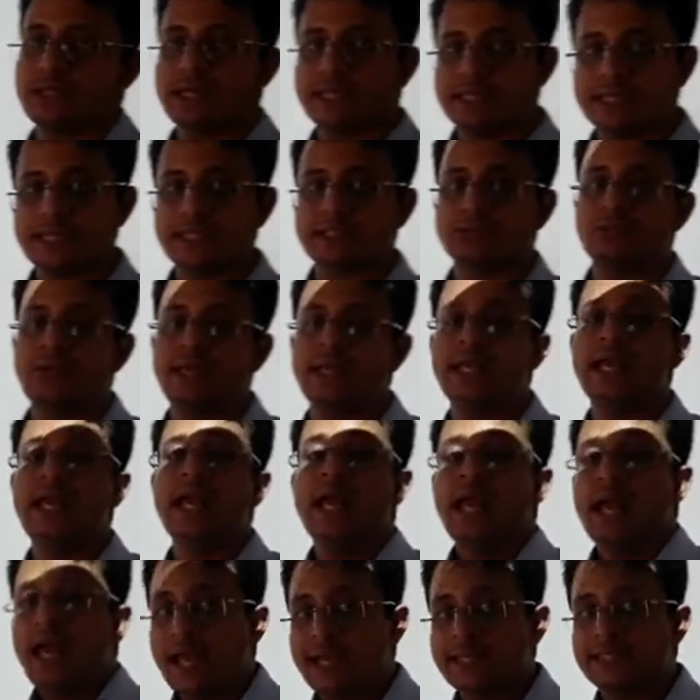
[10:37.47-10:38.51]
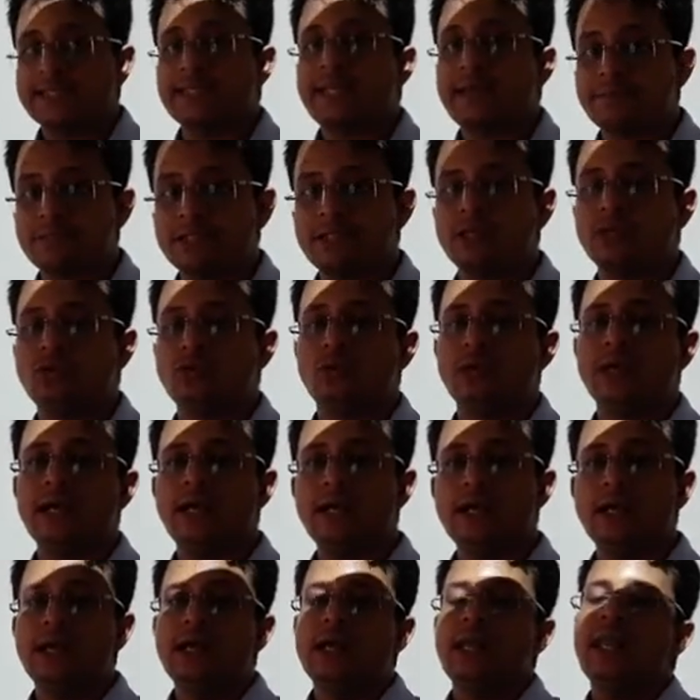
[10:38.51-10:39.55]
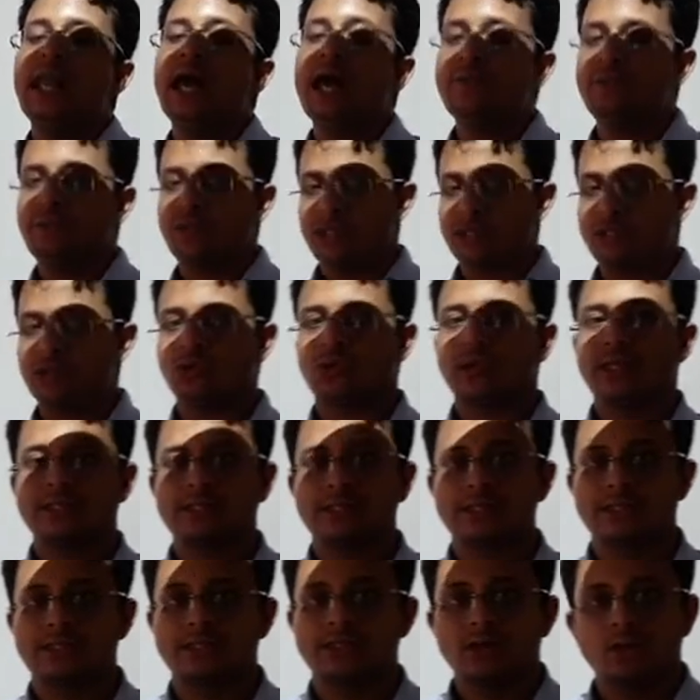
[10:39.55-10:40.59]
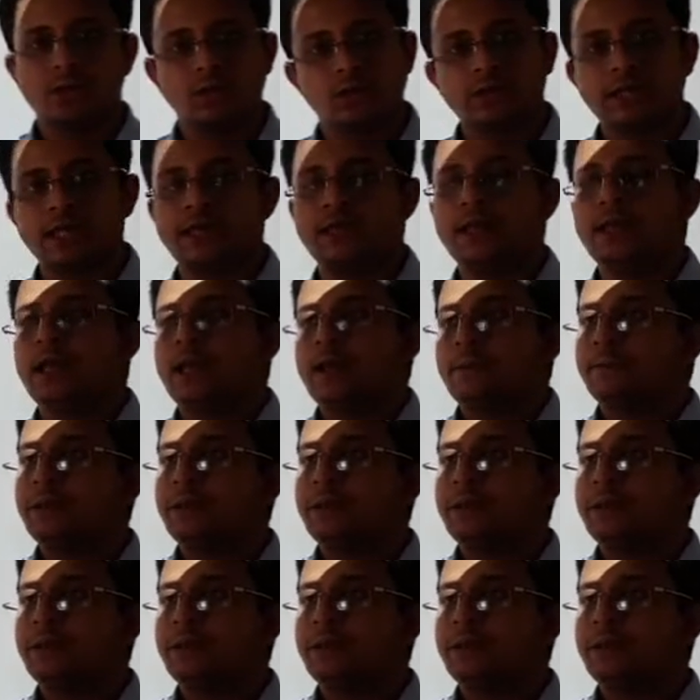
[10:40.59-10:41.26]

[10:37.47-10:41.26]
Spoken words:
That is actually an exception to the life insurances. Okay.